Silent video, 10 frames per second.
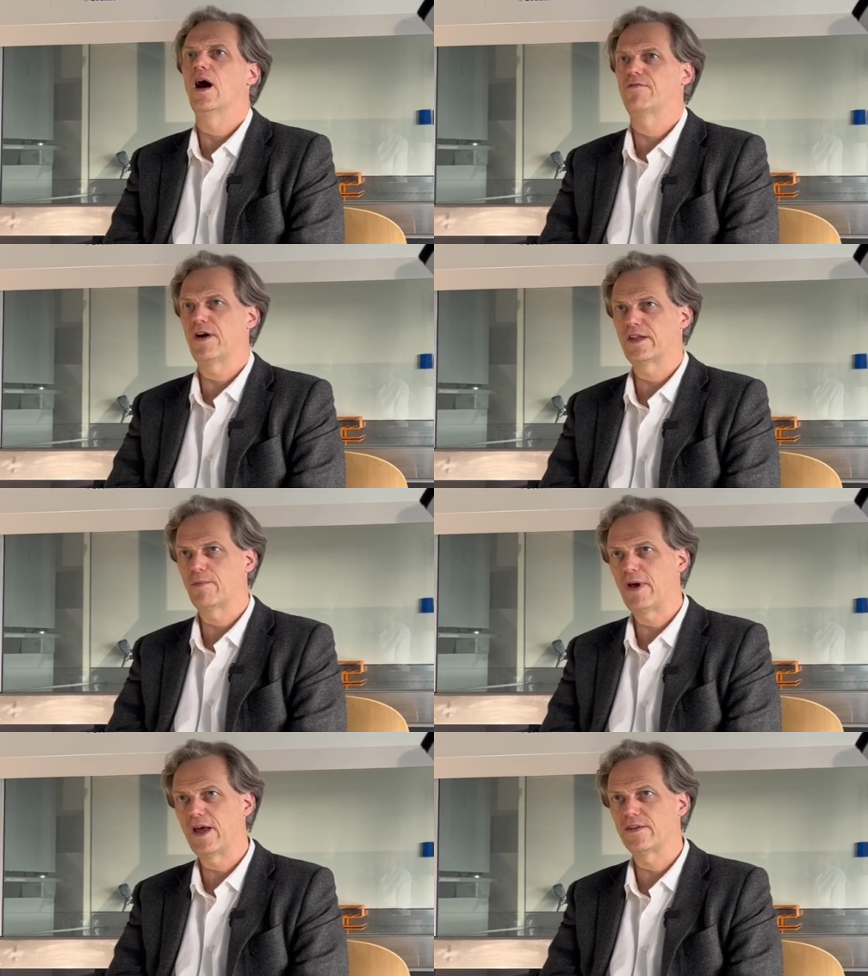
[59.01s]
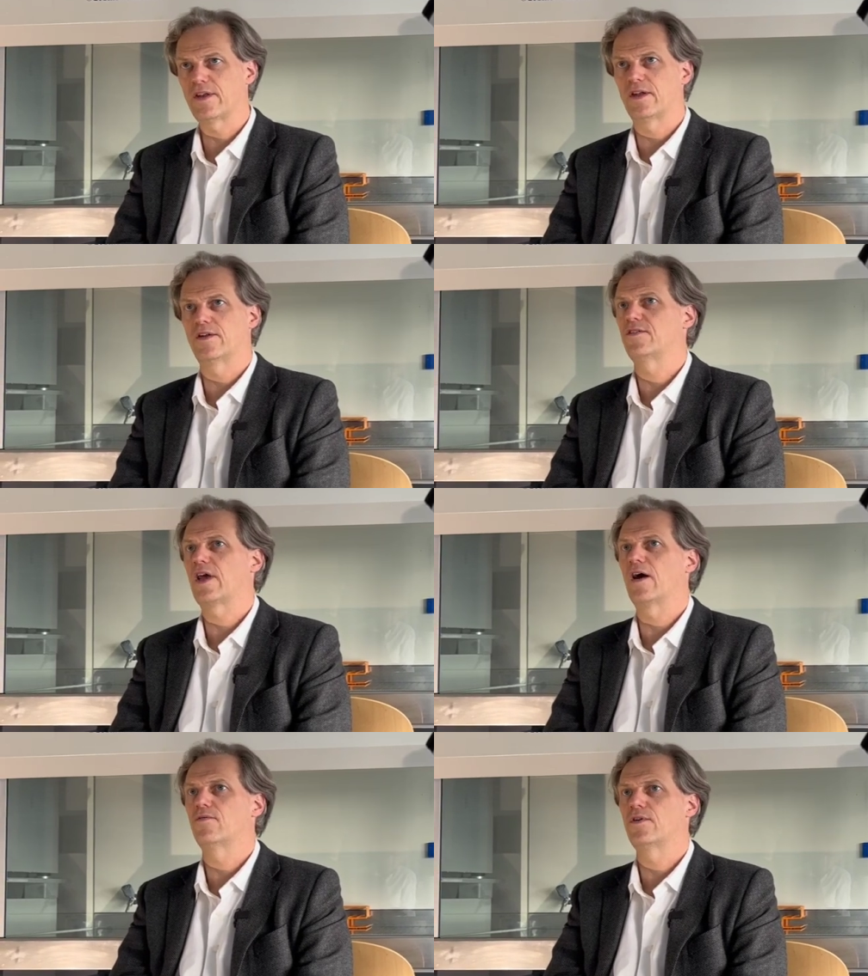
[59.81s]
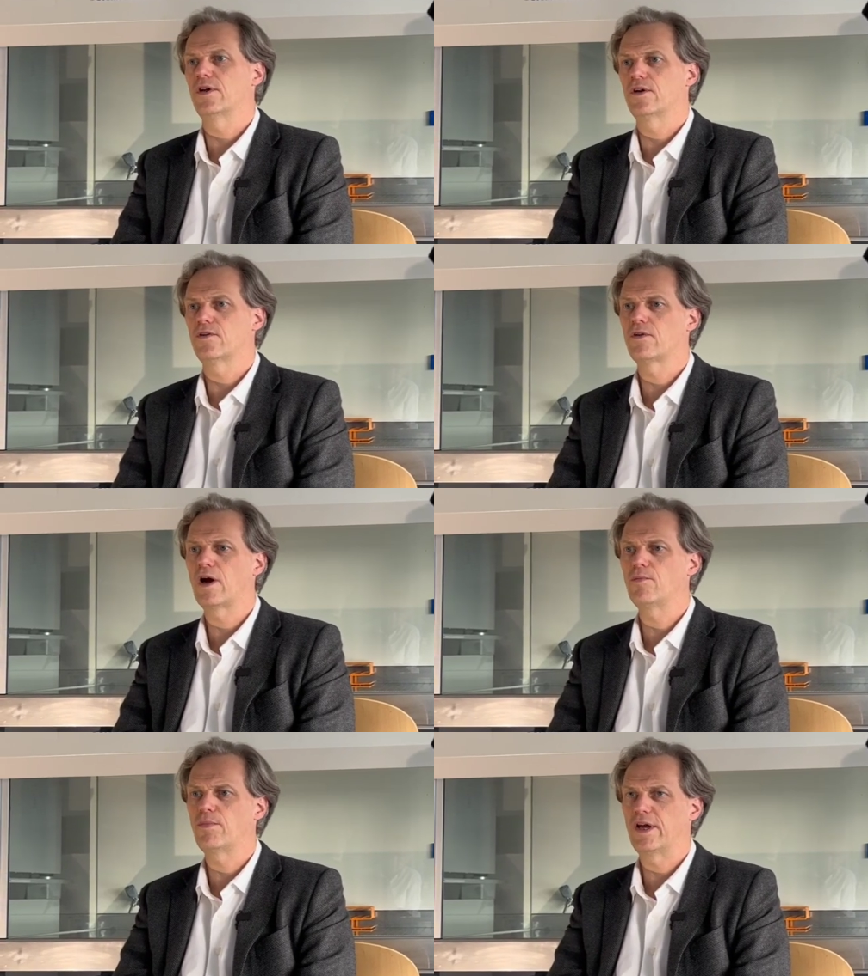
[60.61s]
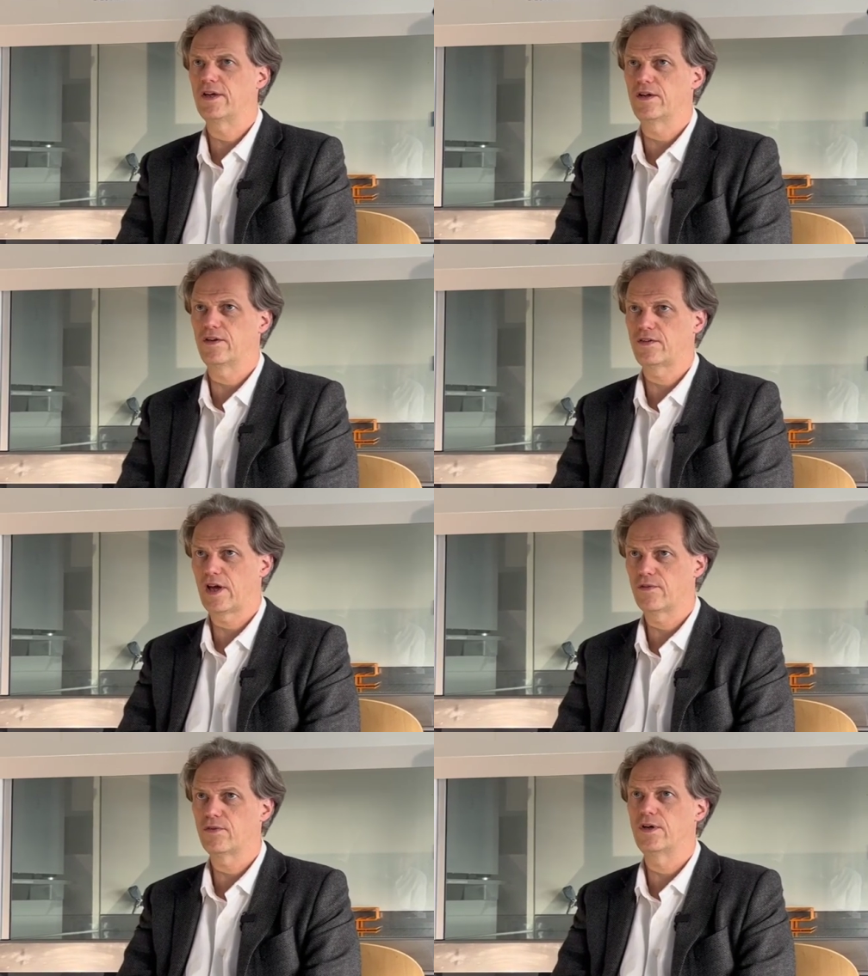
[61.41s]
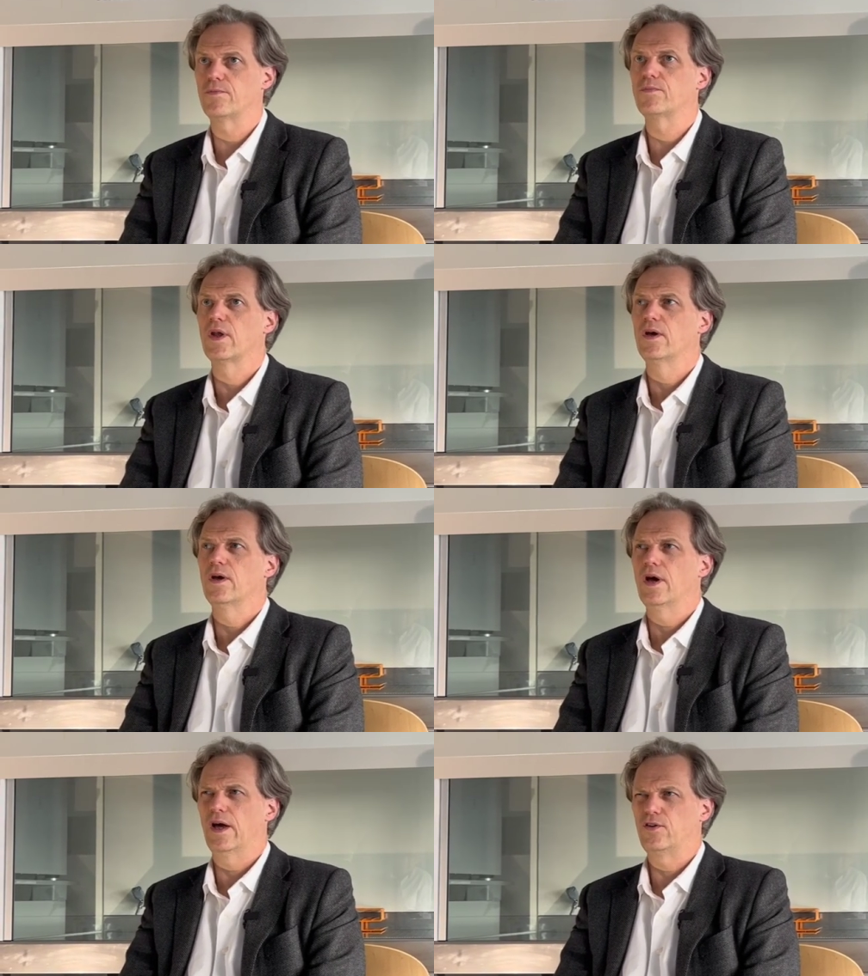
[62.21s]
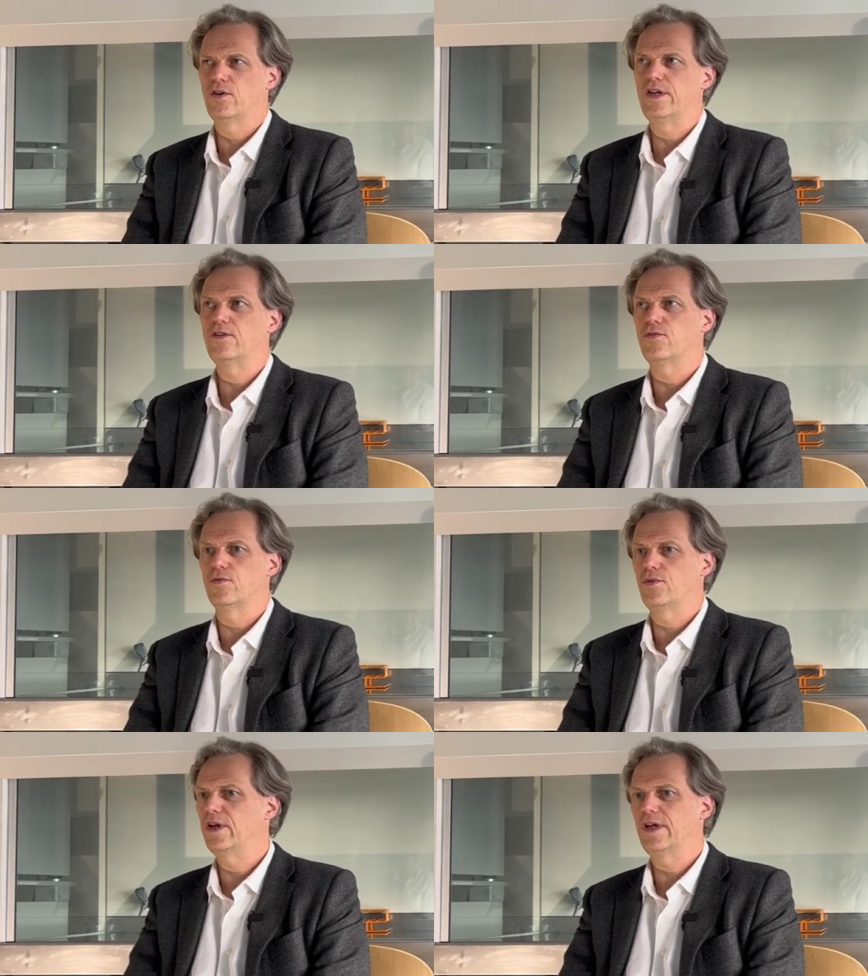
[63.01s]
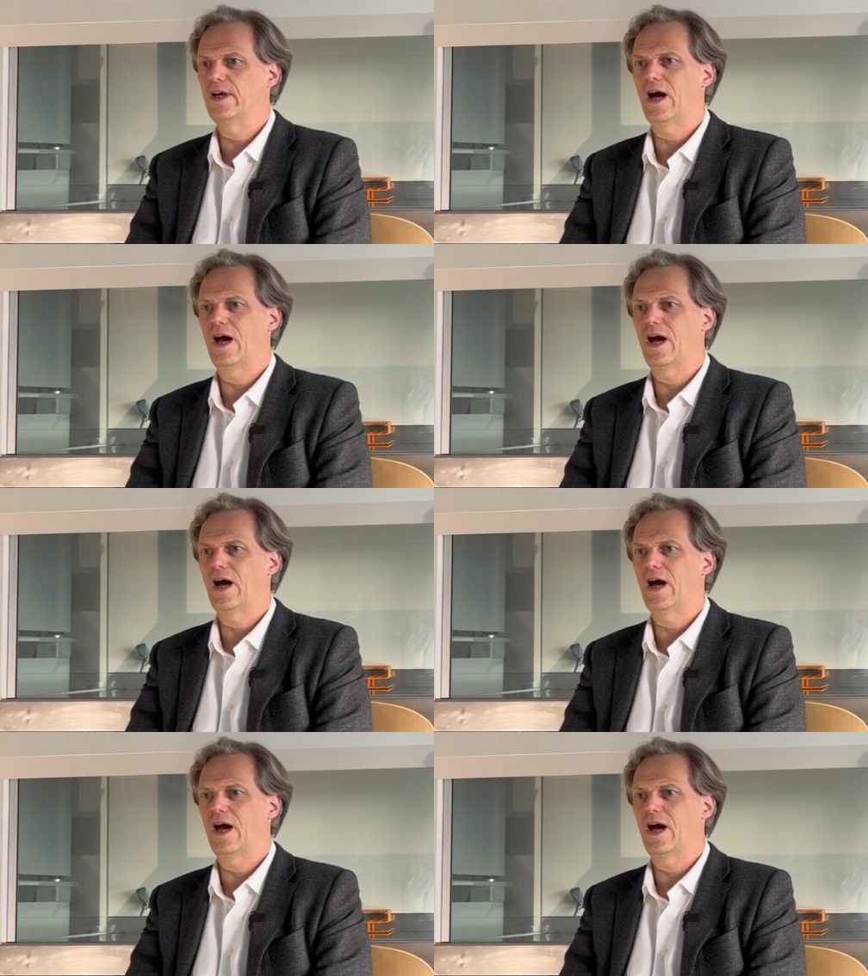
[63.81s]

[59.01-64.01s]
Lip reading: a fundamental discovery, a groundbreaking discovery, and you need to really